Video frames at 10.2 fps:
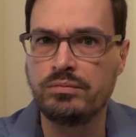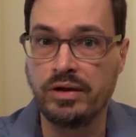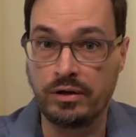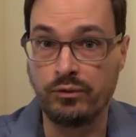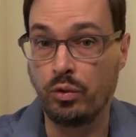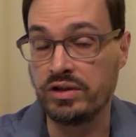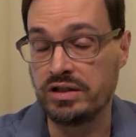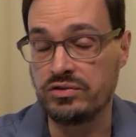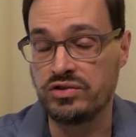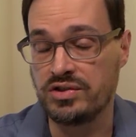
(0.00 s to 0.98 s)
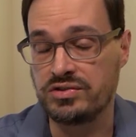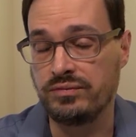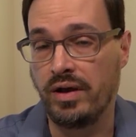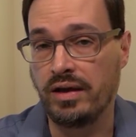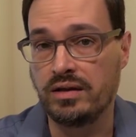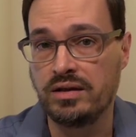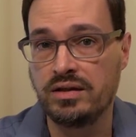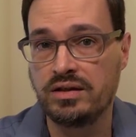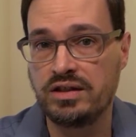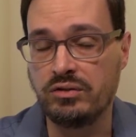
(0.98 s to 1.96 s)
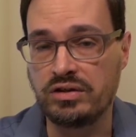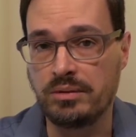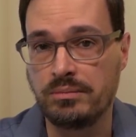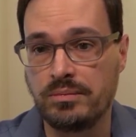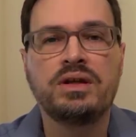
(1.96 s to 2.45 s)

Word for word: Therefore, he could justify killing them.